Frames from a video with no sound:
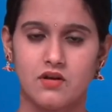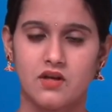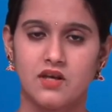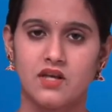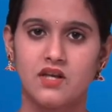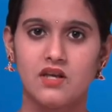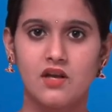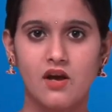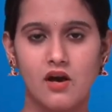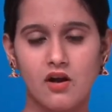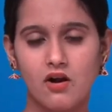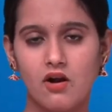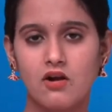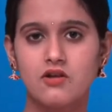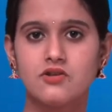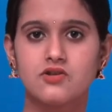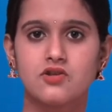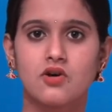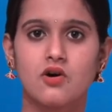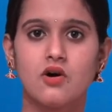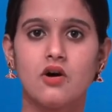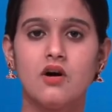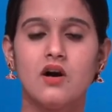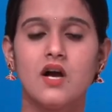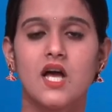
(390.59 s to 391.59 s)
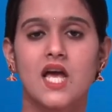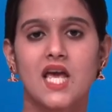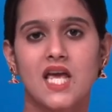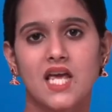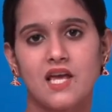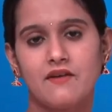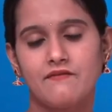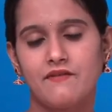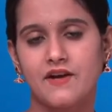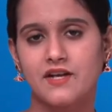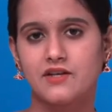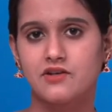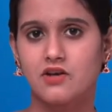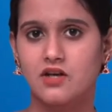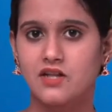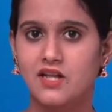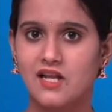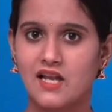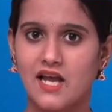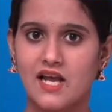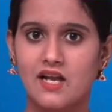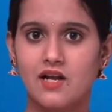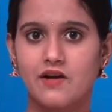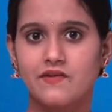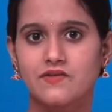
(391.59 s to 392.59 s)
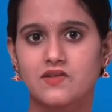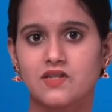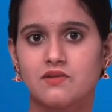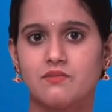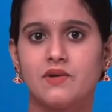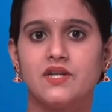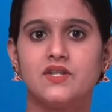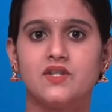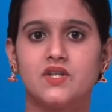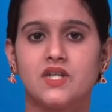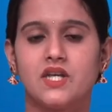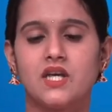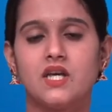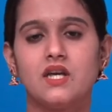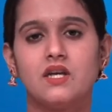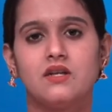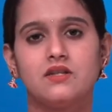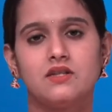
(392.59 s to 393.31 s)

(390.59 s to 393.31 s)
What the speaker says: Here also, if I draw the line of symmetry,